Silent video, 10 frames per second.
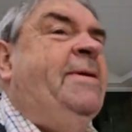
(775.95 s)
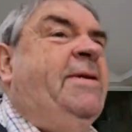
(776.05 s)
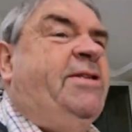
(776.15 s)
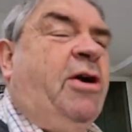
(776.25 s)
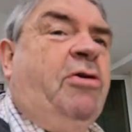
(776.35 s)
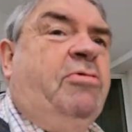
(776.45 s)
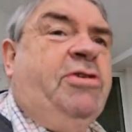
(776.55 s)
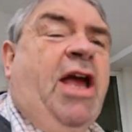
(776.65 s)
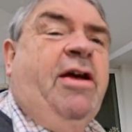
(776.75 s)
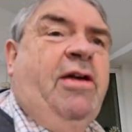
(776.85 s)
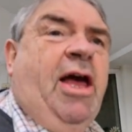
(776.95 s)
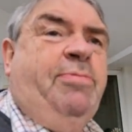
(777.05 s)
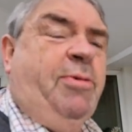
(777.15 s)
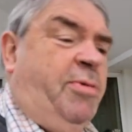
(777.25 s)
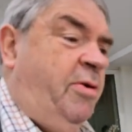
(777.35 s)
So yeah,
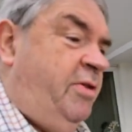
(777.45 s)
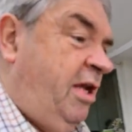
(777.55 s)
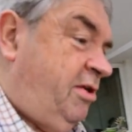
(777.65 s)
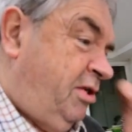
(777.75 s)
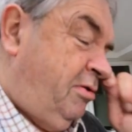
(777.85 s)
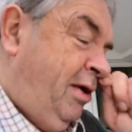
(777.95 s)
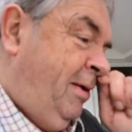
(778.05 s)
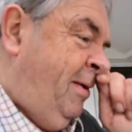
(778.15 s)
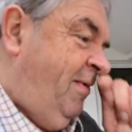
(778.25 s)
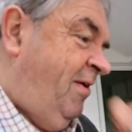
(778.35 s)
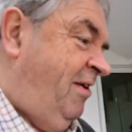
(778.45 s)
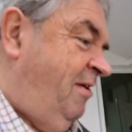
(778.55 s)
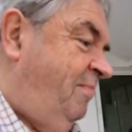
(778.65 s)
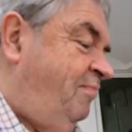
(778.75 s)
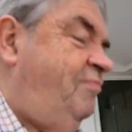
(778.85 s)
happy birthday to you.
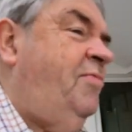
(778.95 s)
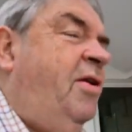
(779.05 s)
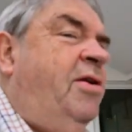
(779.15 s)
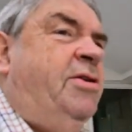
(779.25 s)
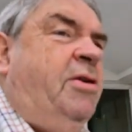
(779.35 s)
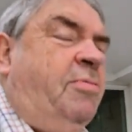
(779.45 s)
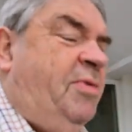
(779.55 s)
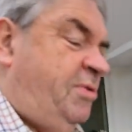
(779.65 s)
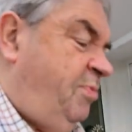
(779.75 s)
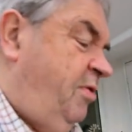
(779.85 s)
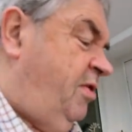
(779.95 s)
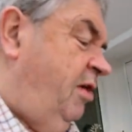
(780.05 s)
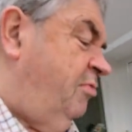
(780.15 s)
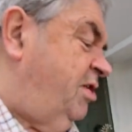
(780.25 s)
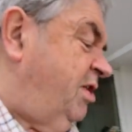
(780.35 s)
So best birthday
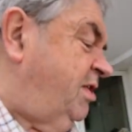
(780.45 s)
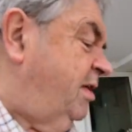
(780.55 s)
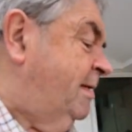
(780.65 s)
wishes.